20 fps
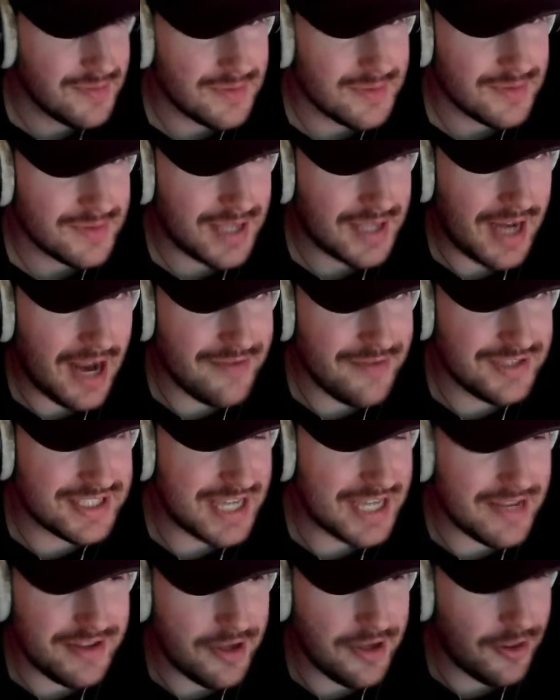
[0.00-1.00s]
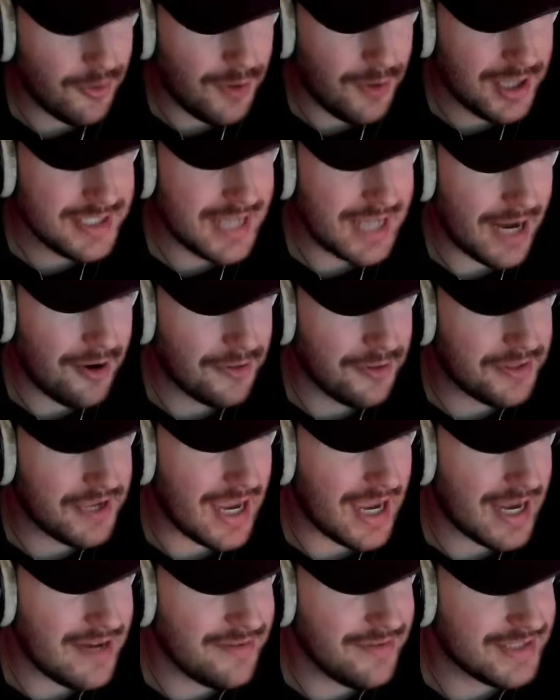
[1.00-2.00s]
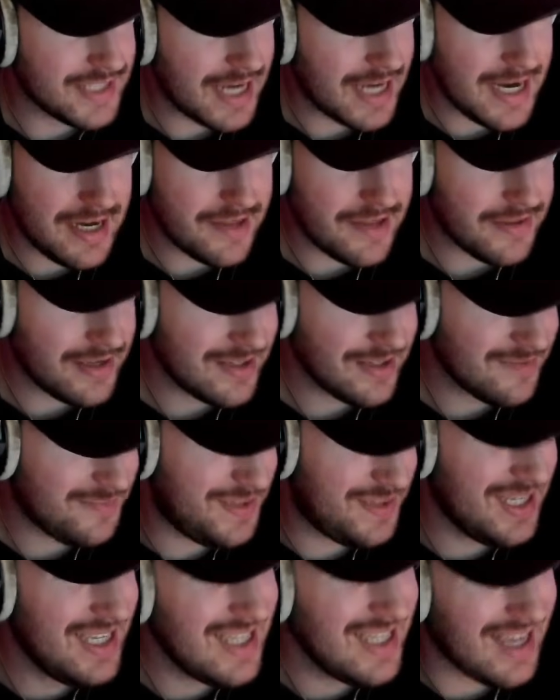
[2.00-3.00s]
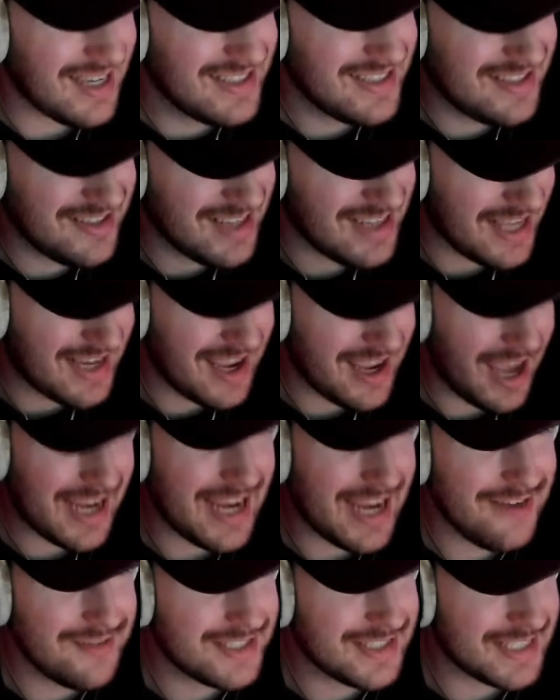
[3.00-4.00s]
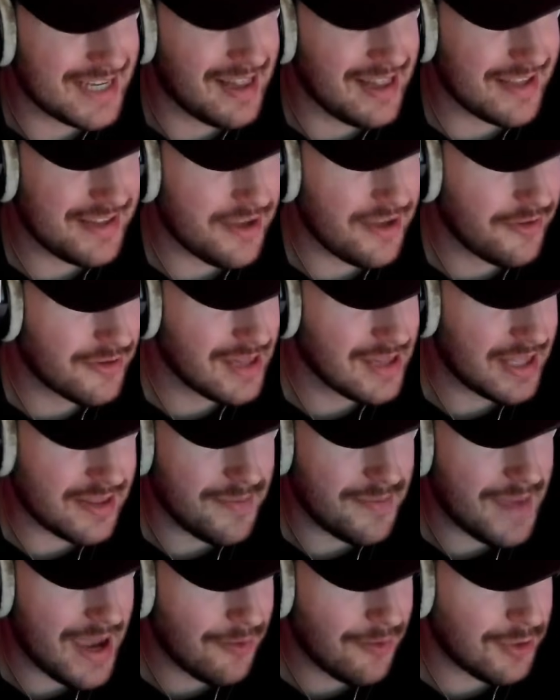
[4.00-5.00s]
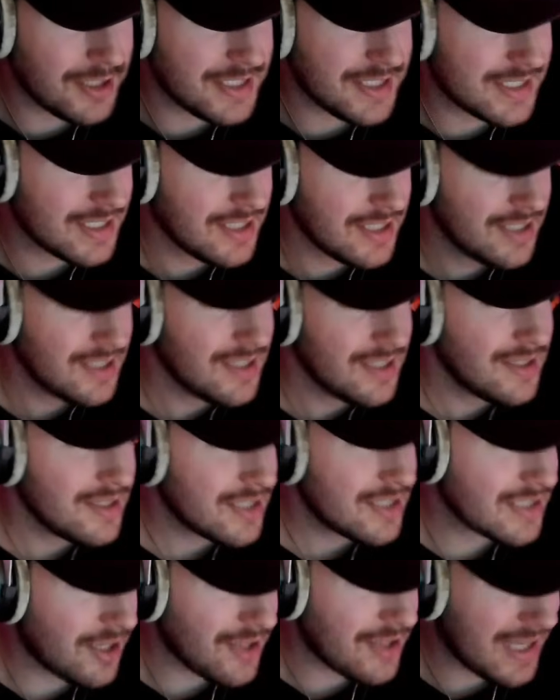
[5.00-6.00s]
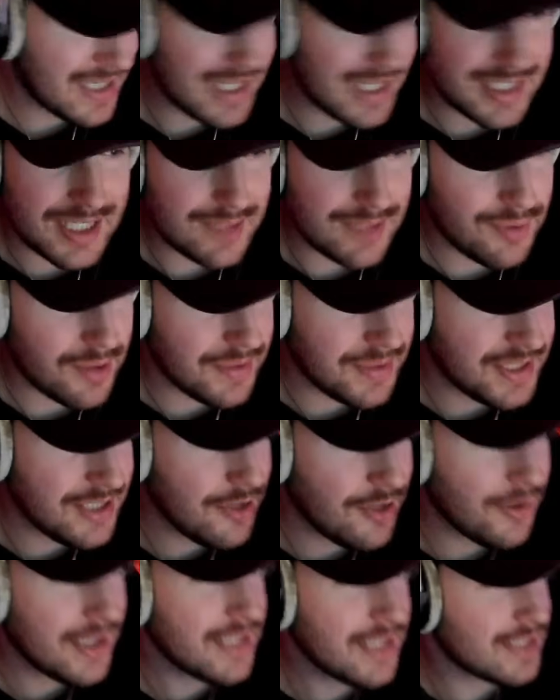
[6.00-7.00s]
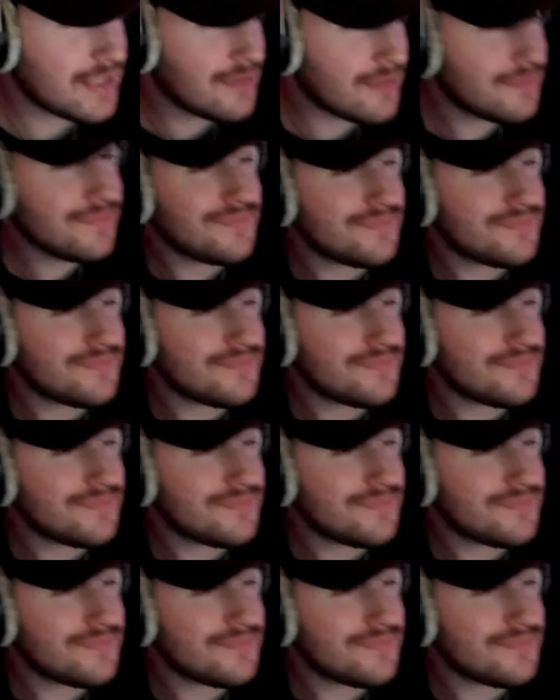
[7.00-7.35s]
Can I even say the other ones? I don't think I can even say anything. Like, I can't even say, like, the other, like, the bad ones. Because like, that's probably TOS.